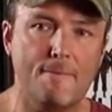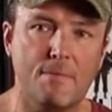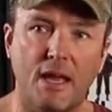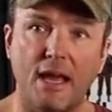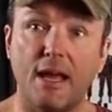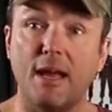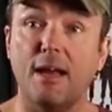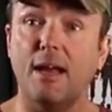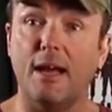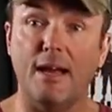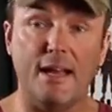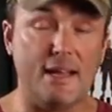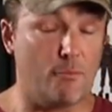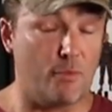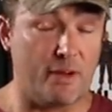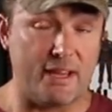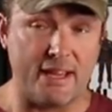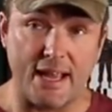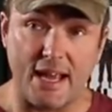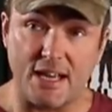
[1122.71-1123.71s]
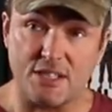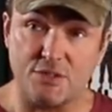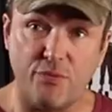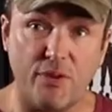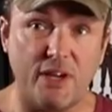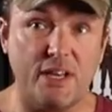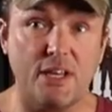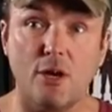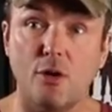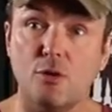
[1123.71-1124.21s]
has
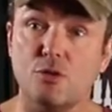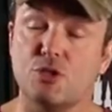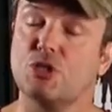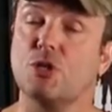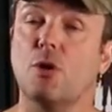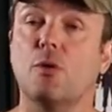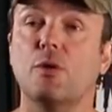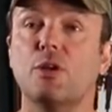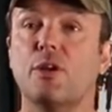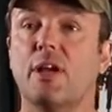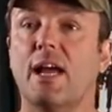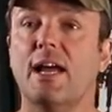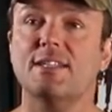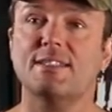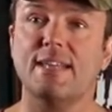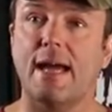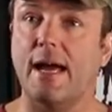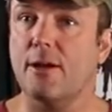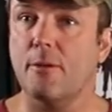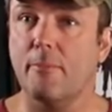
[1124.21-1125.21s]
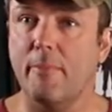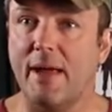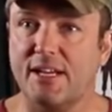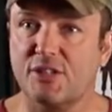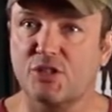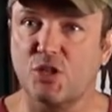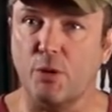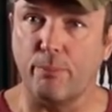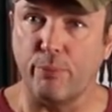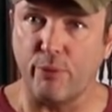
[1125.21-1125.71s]
videos showing you guys how to make
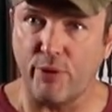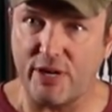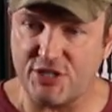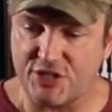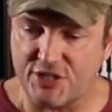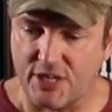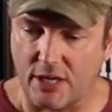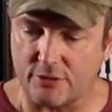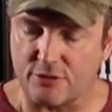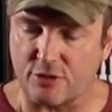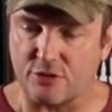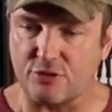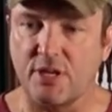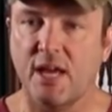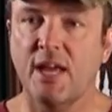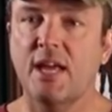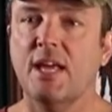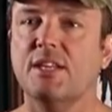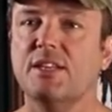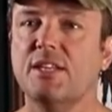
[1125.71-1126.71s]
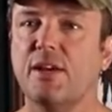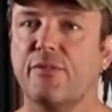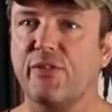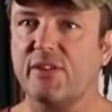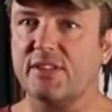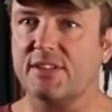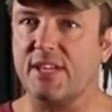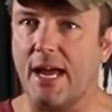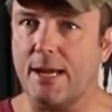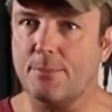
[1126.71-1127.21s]
debris shelters,
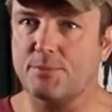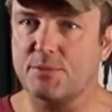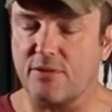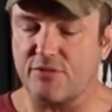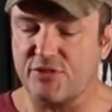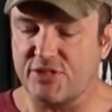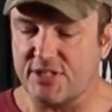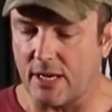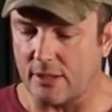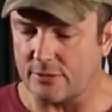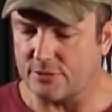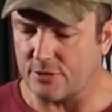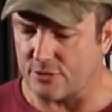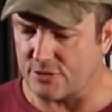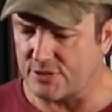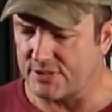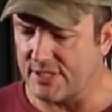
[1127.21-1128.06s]
different types of shelters.